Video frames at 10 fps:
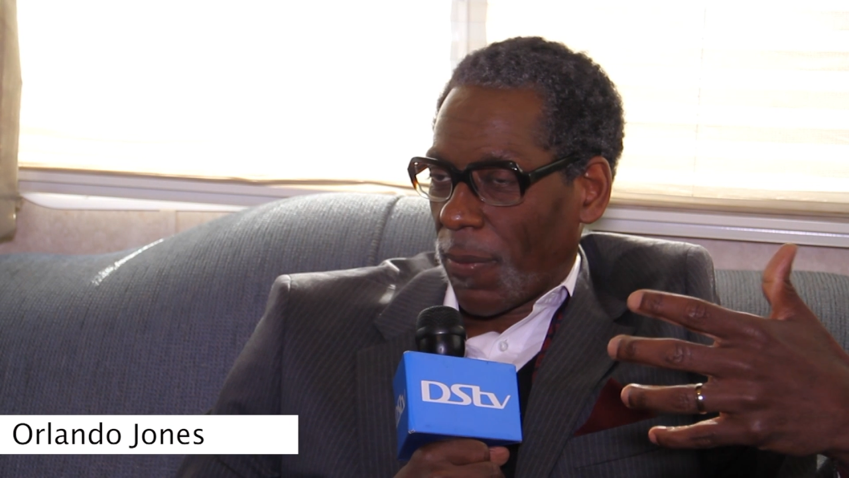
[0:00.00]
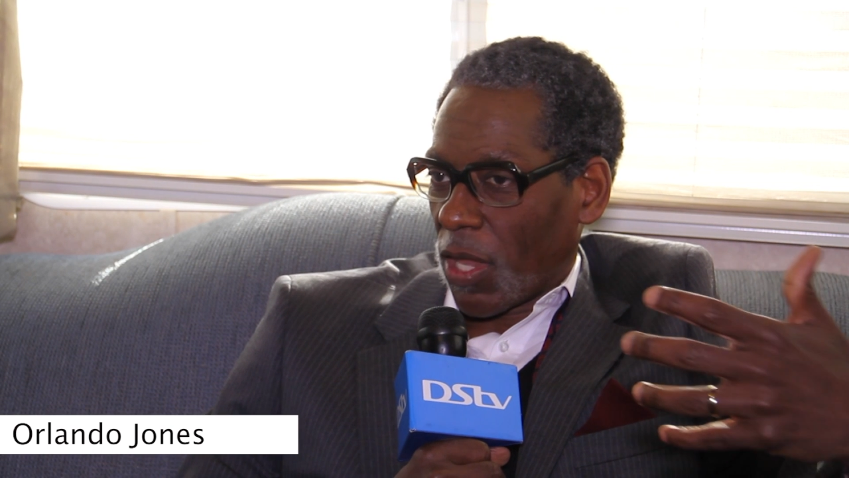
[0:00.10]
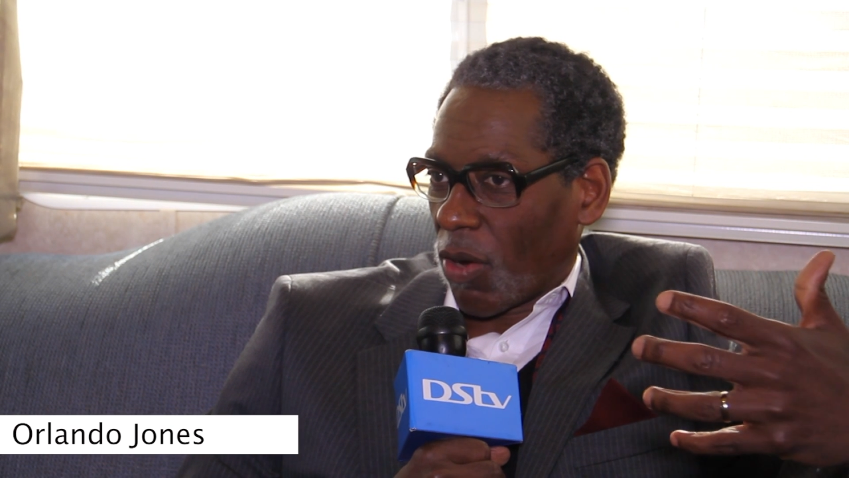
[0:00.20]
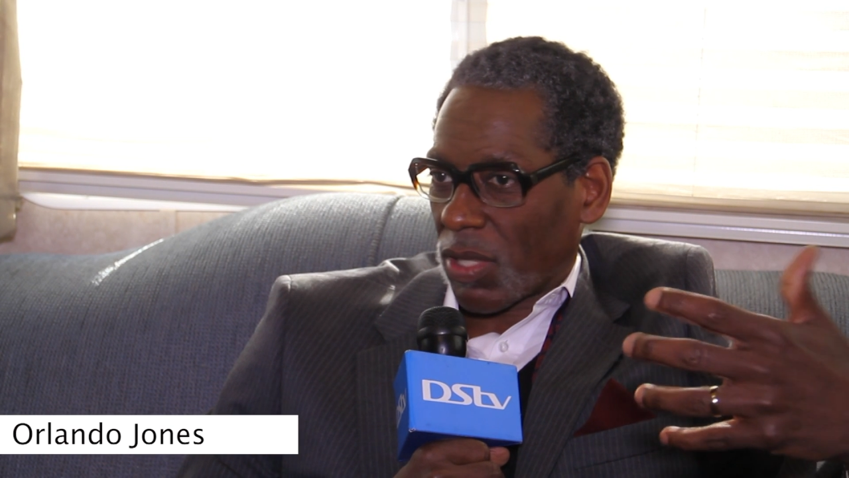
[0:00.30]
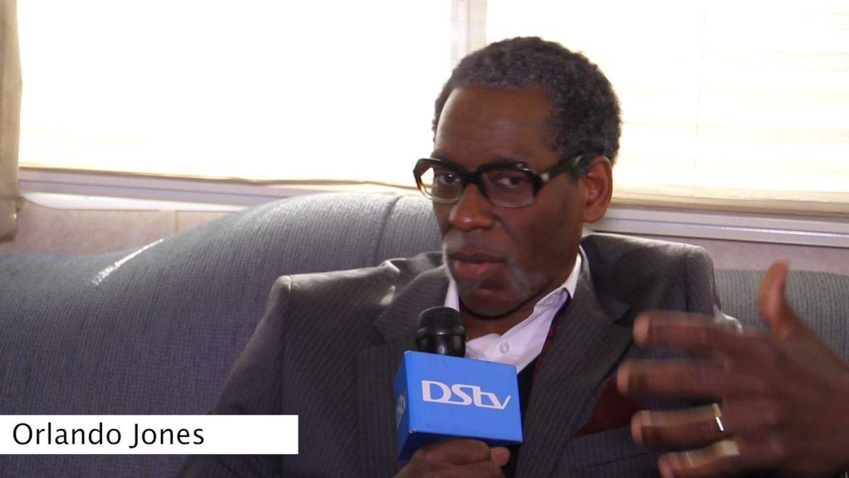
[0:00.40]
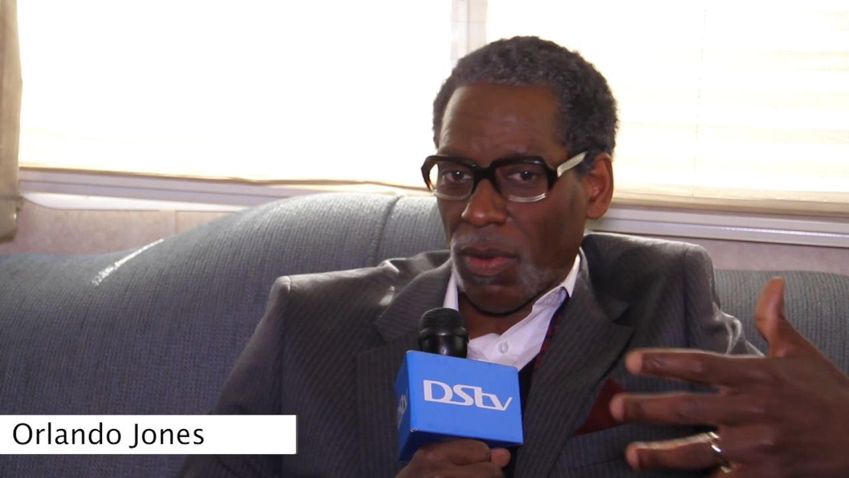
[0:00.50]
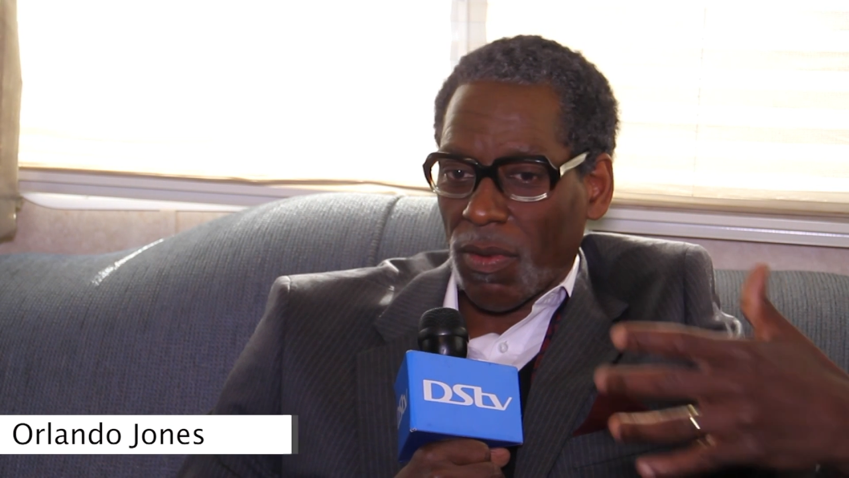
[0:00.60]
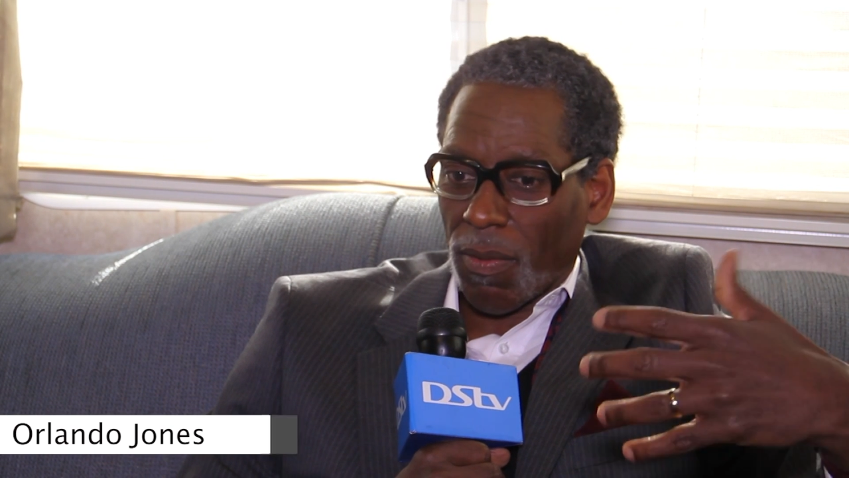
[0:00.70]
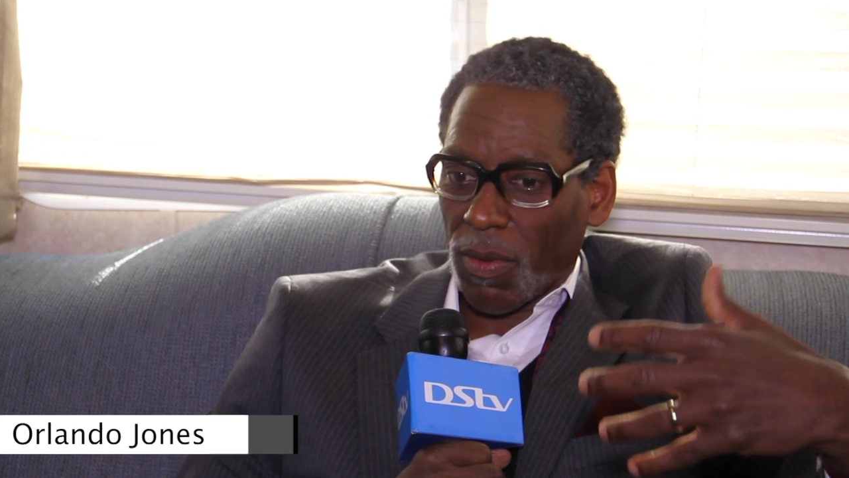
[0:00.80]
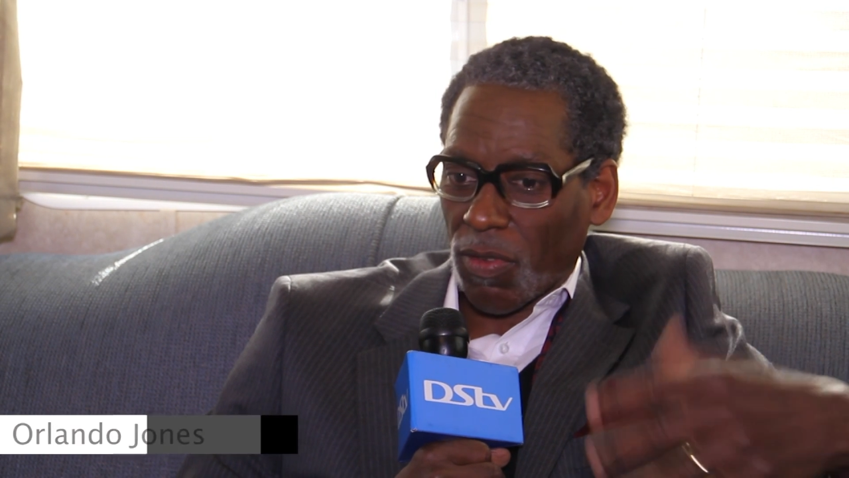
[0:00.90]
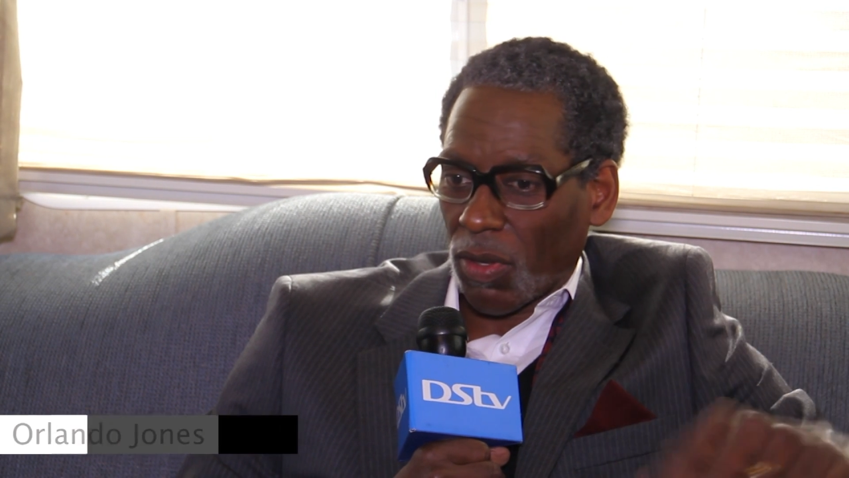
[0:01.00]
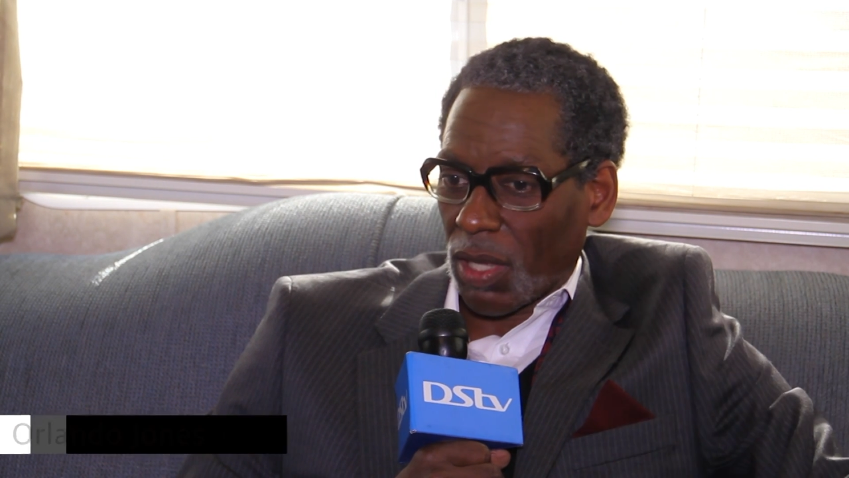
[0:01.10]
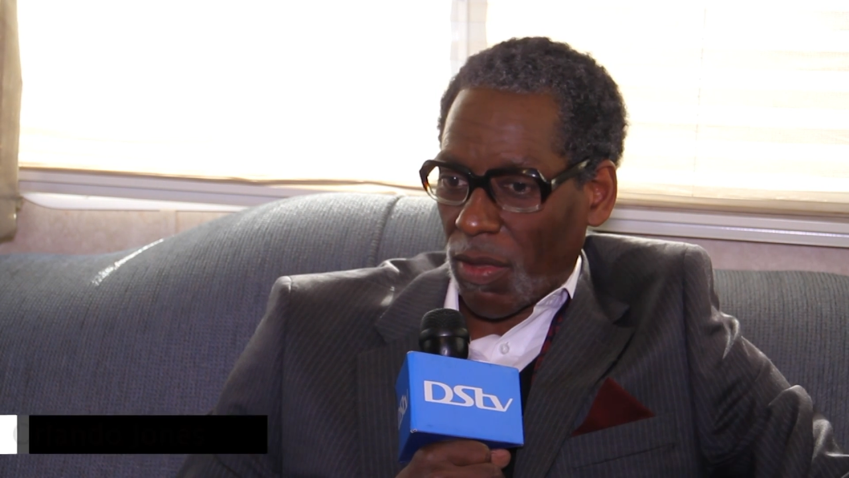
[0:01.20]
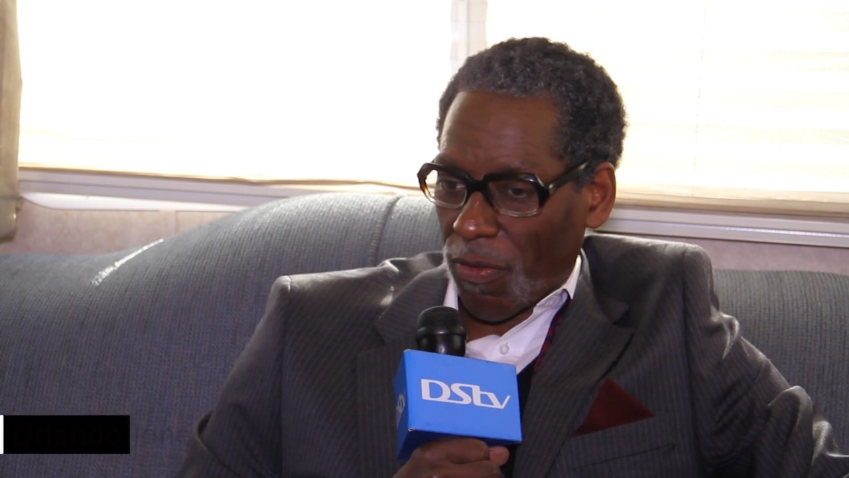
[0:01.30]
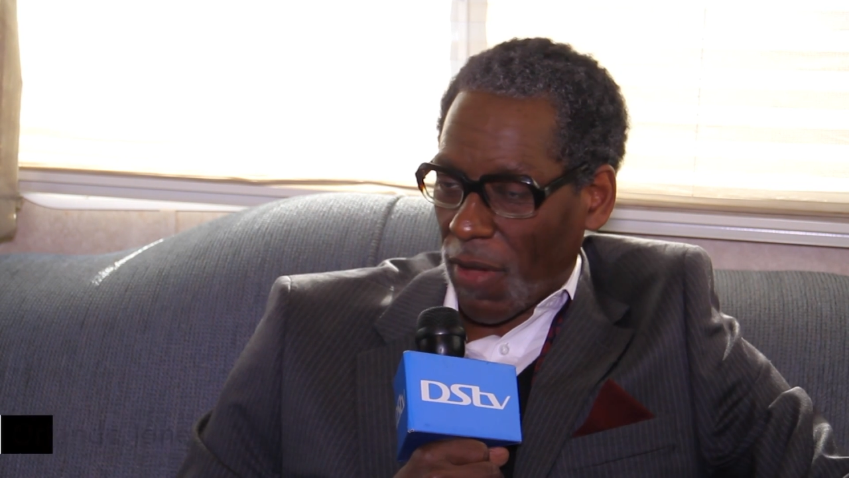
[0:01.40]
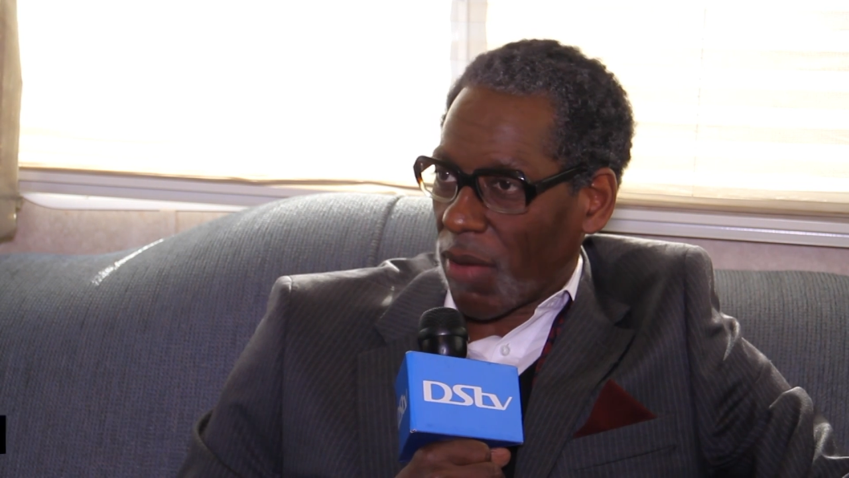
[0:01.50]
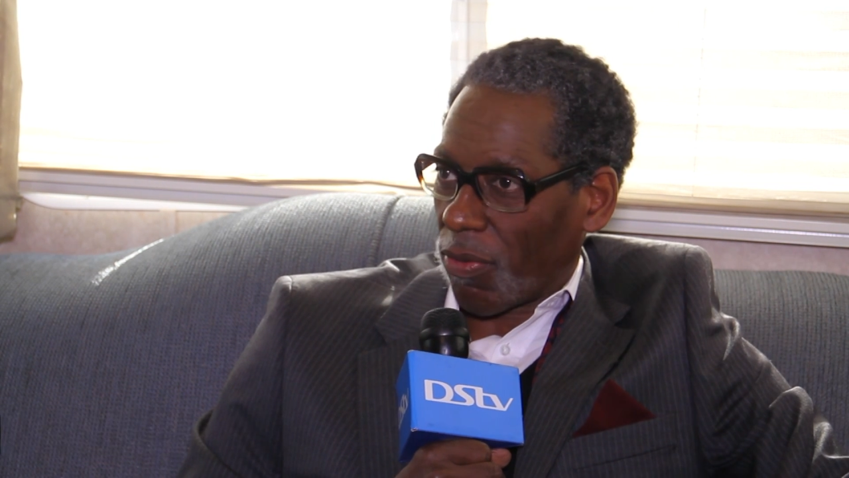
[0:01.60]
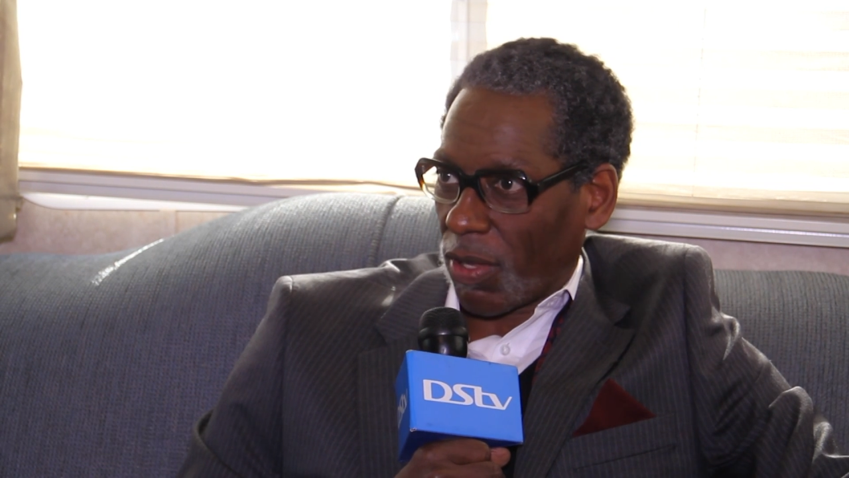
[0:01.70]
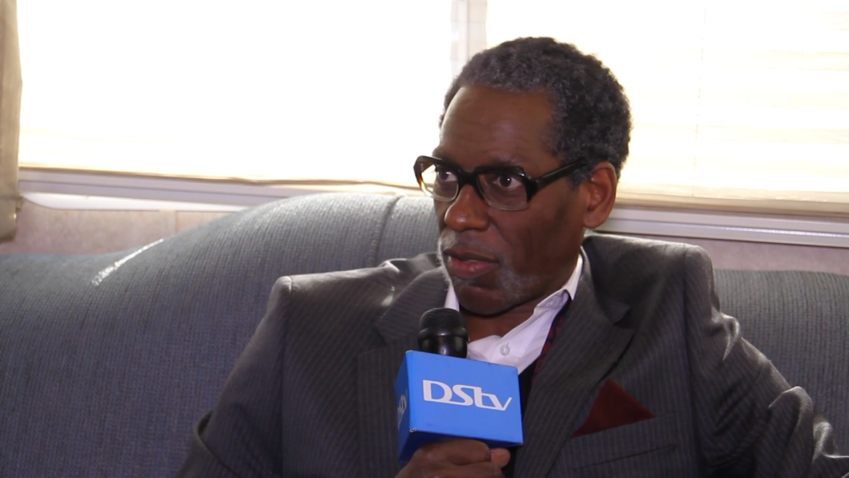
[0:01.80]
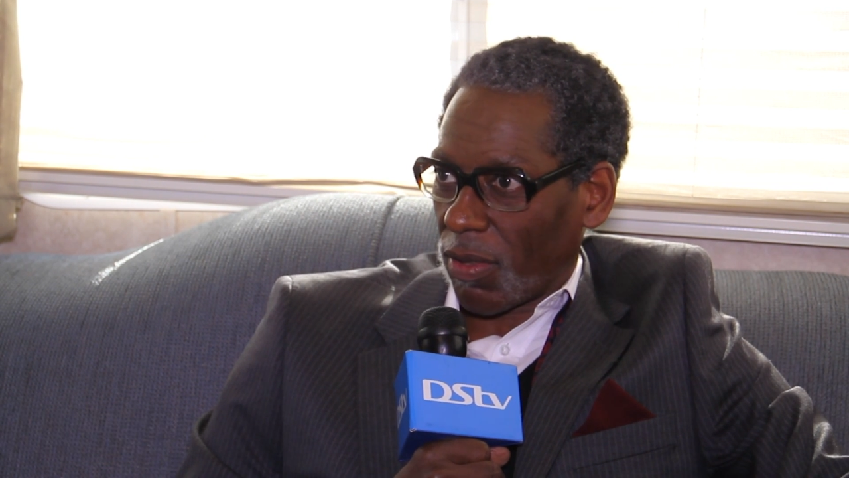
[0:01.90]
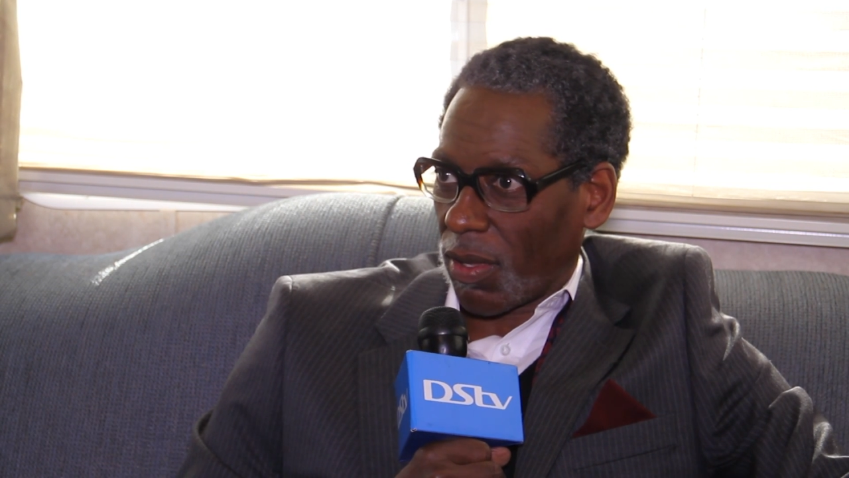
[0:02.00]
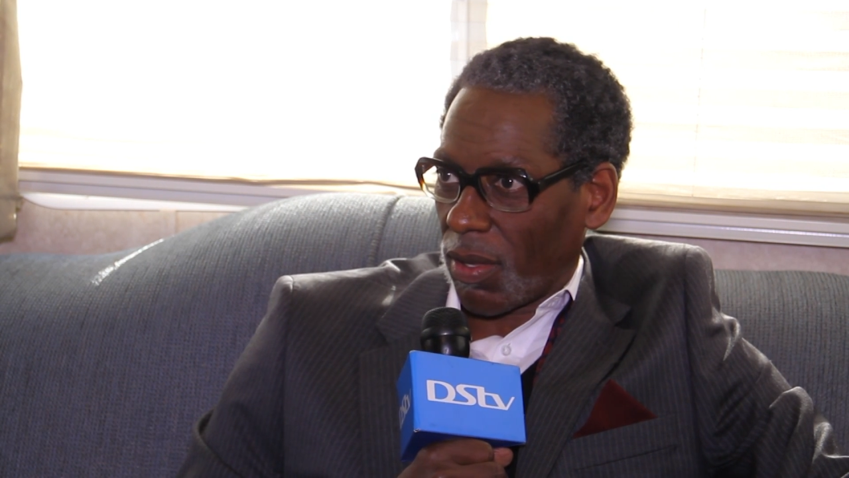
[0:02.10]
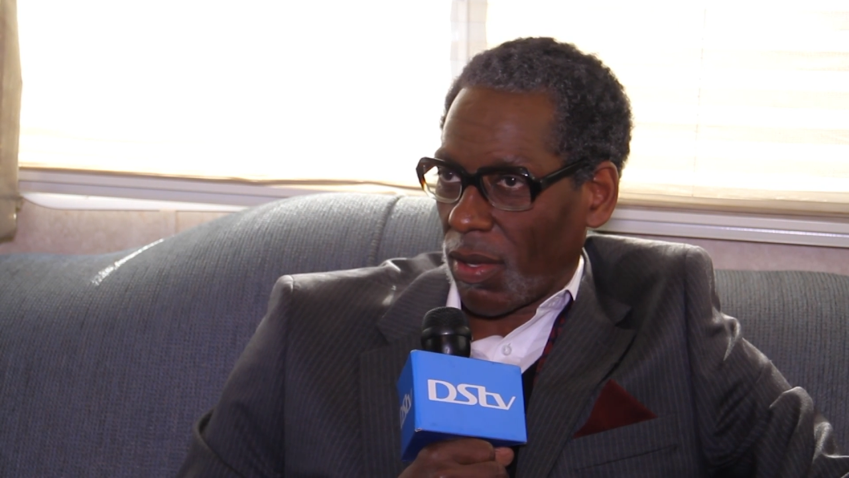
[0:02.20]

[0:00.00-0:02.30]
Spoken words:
you know, some of certainly the favorites